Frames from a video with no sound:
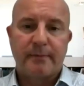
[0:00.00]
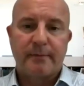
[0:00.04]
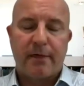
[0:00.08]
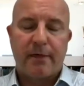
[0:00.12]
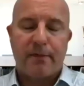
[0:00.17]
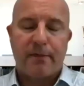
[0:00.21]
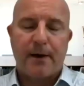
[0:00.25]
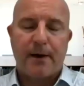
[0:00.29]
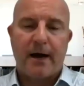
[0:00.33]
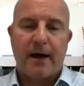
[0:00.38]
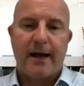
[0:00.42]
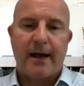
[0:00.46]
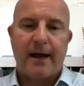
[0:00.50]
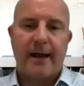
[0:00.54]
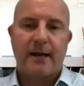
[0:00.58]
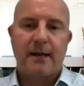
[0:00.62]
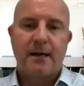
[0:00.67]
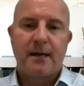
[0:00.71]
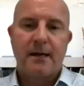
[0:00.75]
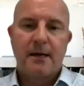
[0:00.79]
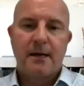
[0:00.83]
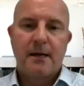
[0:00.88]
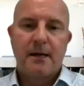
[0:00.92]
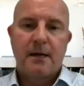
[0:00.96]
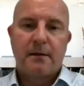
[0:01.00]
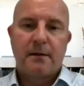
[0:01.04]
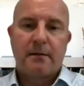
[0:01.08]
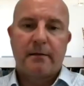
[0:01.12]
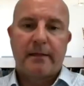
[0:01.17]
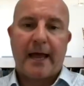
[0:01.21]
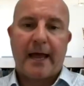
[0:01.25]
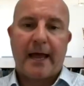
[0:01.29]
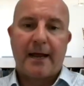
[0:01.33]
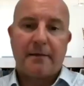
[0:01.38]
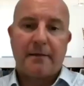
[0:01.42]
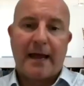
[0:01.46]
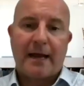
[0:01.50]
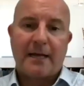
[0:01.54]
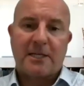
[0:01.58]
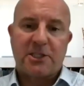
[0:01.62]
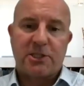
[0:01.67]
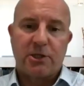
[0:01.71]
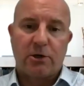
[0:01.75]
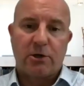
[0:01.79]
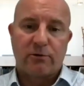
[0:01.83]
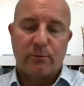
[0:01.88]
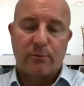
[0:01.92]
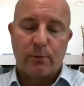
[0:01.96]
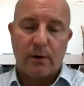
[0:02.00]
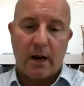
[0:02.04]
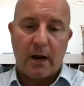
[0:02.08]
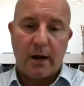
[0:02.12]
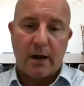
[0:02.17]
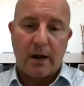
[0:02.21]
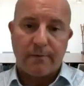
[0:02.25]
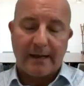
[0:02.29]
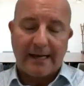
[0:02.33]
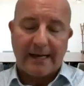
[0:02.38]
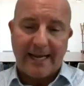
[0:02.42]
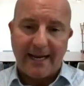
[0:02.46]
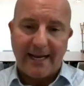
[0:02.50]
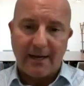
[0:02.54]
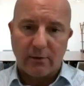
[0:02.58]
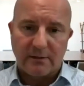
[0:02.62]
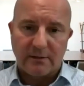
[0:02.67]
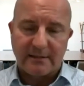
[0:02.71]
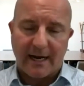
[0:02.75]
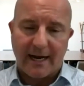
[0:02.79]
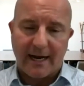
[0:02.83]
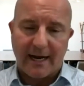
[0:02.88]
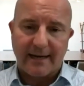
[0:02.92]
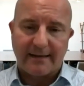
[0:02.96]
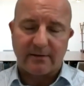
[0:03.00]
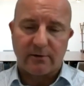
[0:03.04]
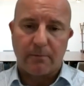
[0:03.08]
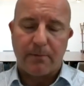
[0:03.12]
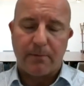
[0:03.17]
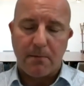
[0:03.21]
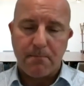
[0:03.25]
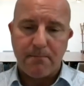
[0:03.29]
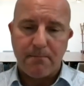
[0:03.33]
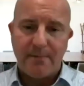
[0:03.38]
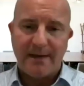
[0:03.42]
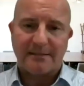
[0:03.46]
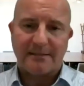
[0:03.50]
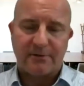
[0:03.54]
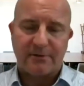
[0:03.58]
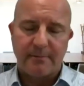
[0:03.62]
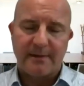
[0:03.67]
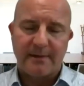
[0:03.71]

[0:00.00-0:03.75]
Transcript: Smith buying, their children will own the legal title, but Mr.